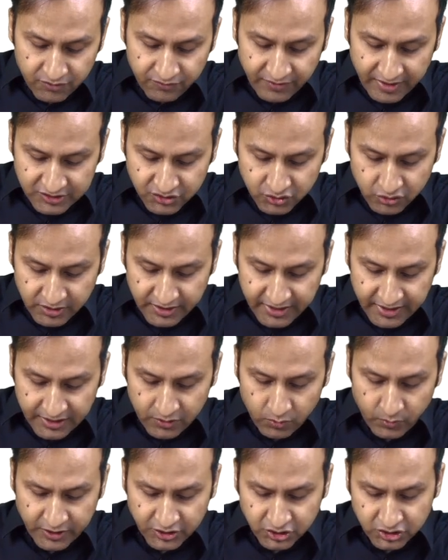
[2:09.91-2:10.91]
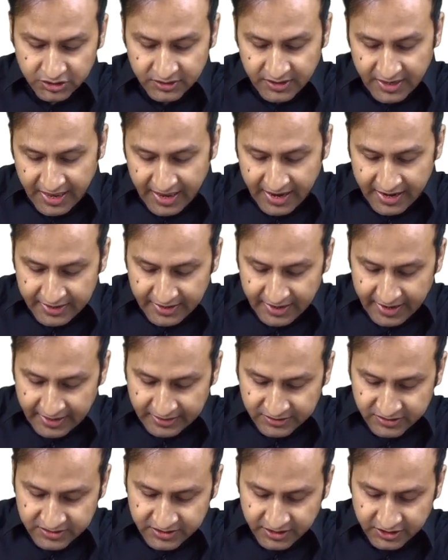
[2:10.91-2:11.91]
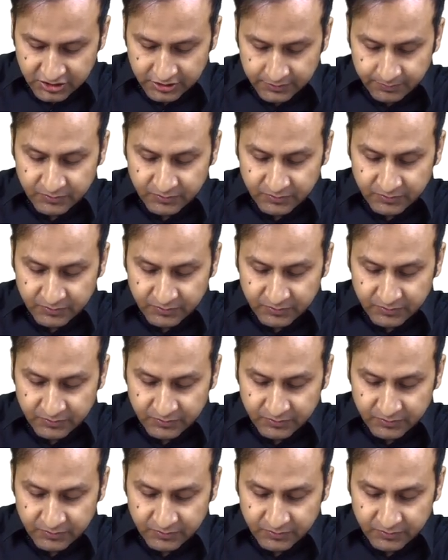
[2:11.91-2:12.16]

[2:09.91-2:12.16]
vascular invasion, and end staging.